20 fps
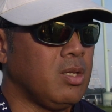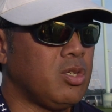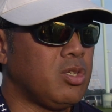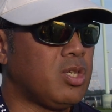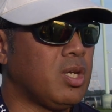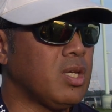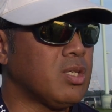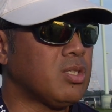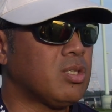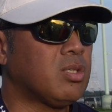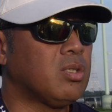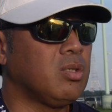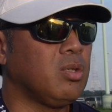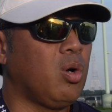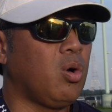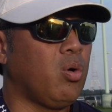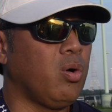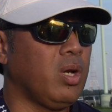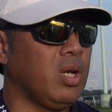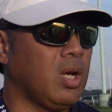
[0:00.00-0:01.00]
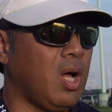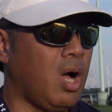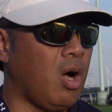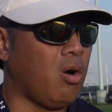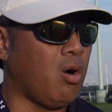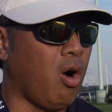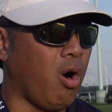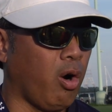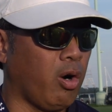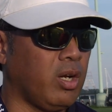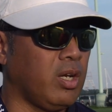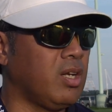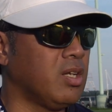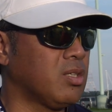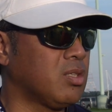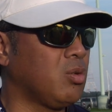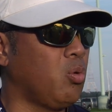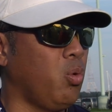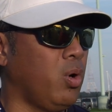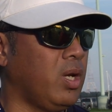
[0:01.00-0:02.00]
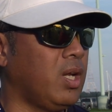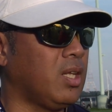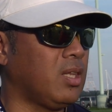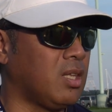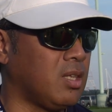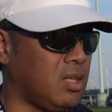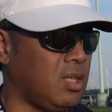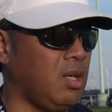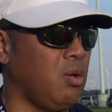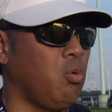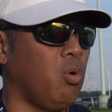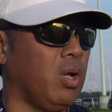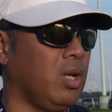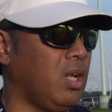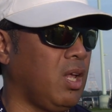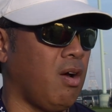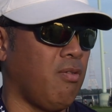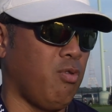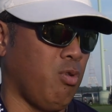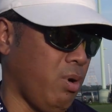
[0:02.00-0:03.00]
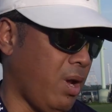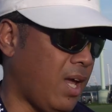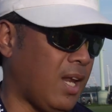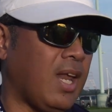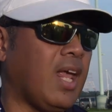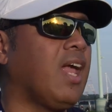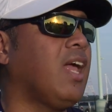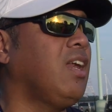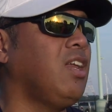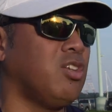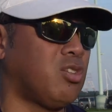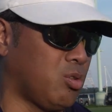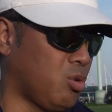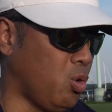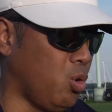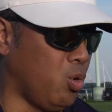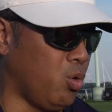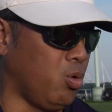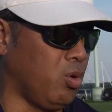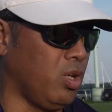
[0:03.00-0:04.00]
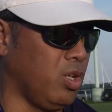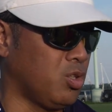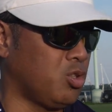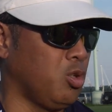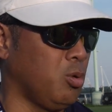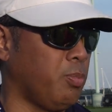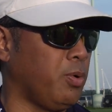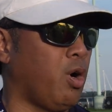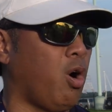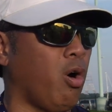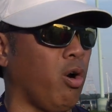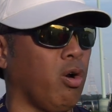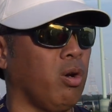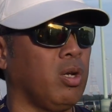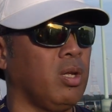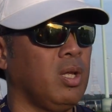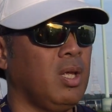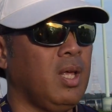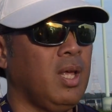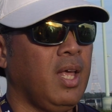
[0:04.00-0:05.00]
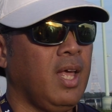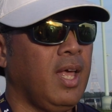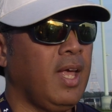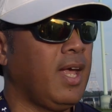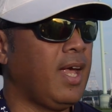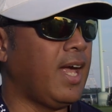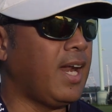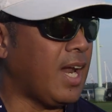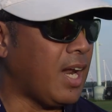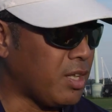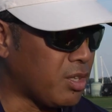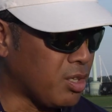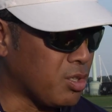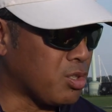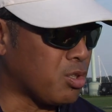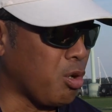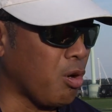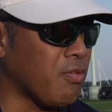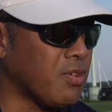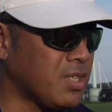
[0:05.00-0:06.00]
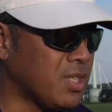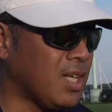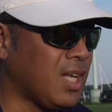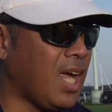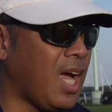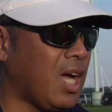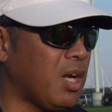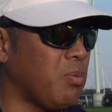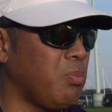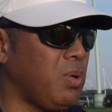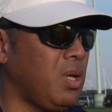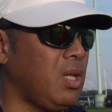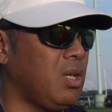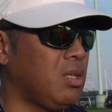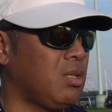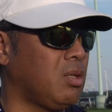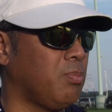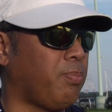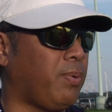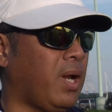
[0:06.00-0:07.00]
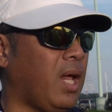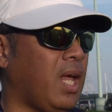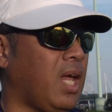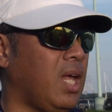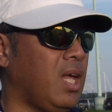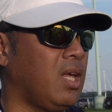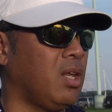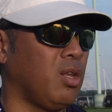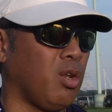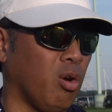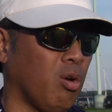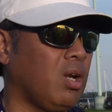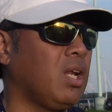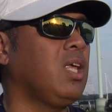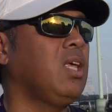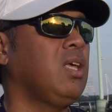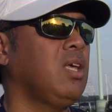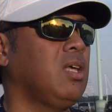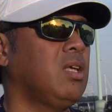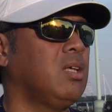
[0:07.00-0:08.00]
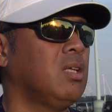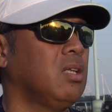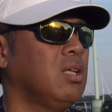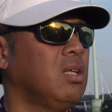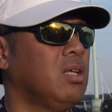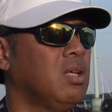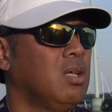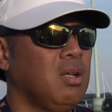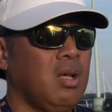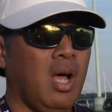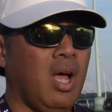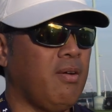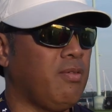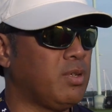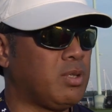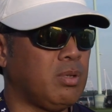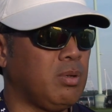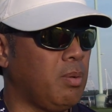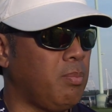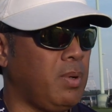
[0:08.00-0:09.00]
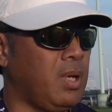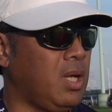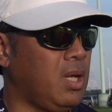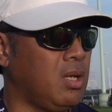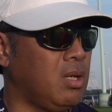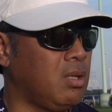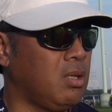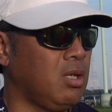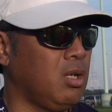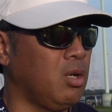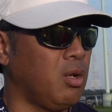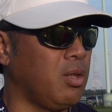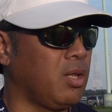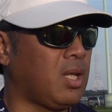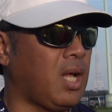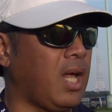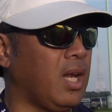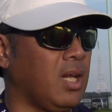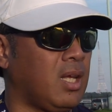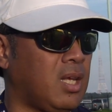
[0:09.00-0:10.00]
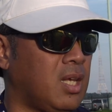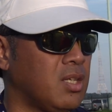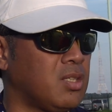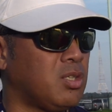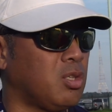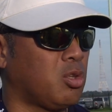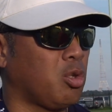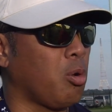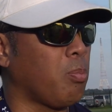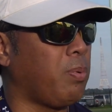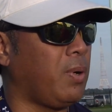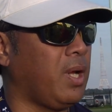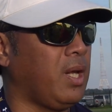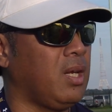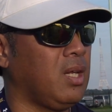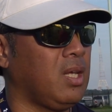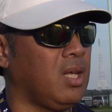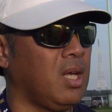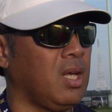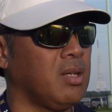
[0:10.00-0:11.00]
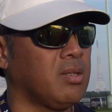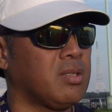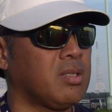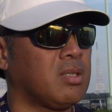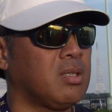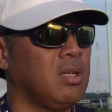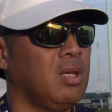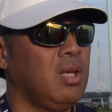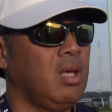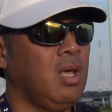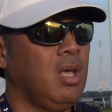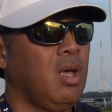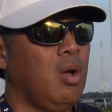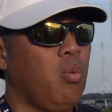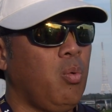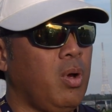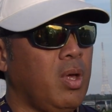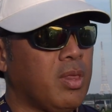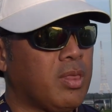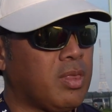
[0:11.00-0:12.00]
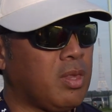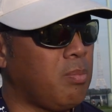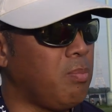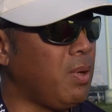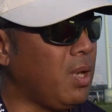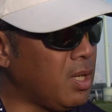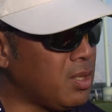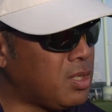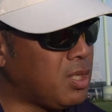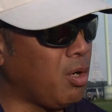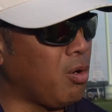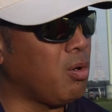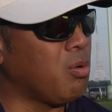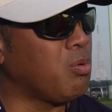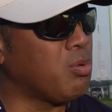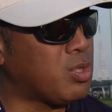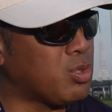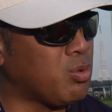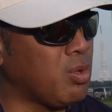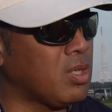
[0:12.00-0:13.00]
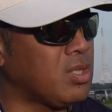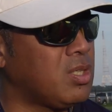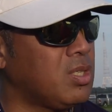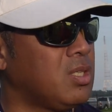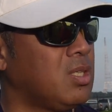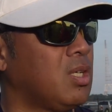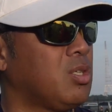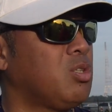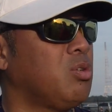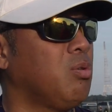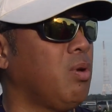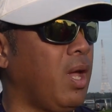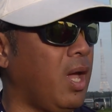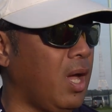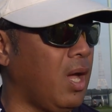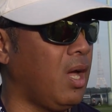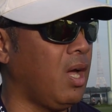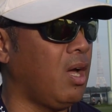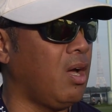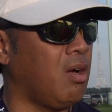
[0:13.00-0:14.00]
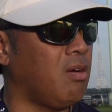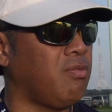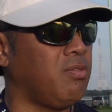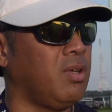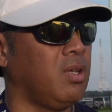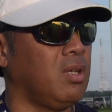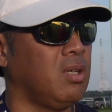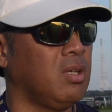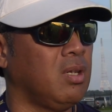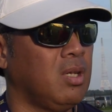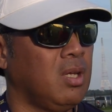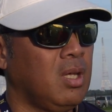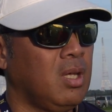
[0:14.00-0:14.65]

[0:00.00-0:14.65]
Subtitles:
Just knowing how hard it is to win at the D1 level at any school is super hard. And at the Service Academy, to play in their league, the kind of kids that they're playing against with the military restrictions that you have. And,